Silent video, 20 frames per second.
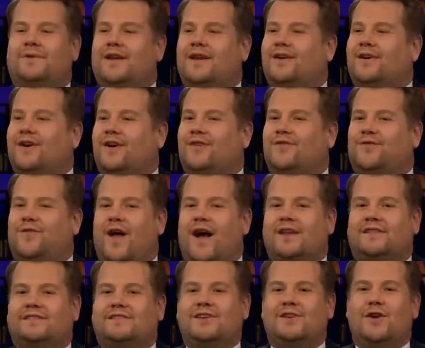I'm got to fly
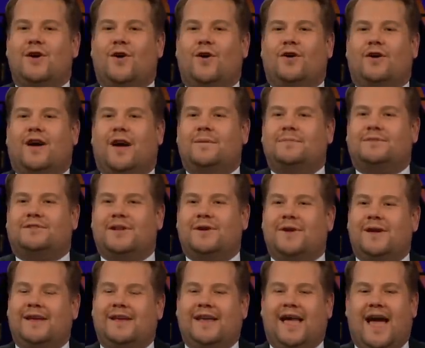to New York. I'm
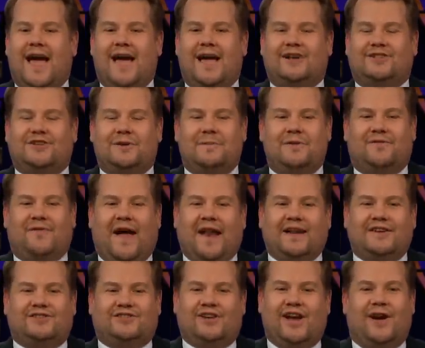doing uh, Jimmy
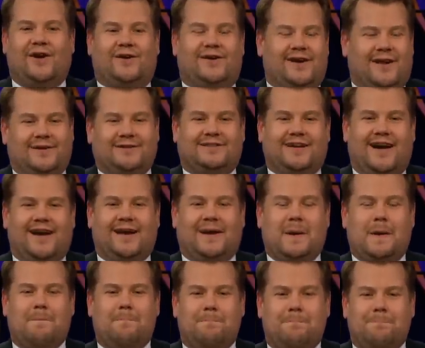Fallon's show. And I was like,
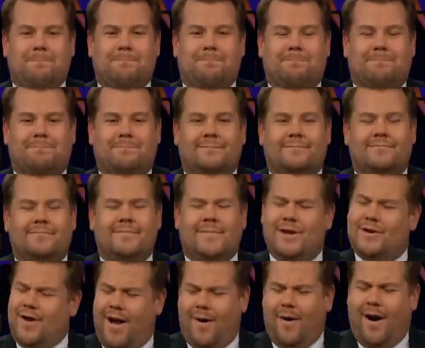hmm...
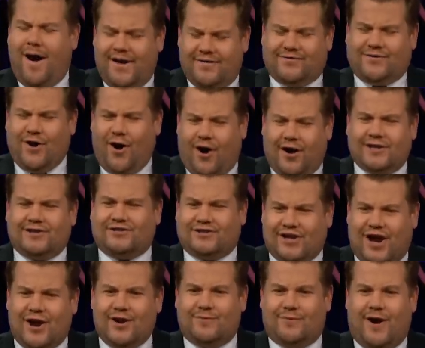You know I've got a
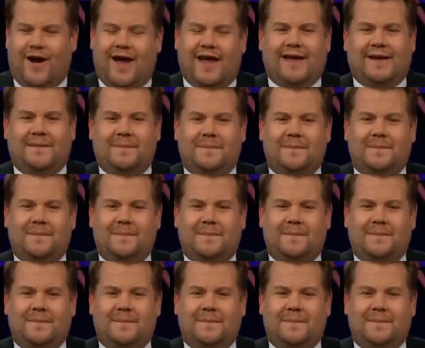show, right?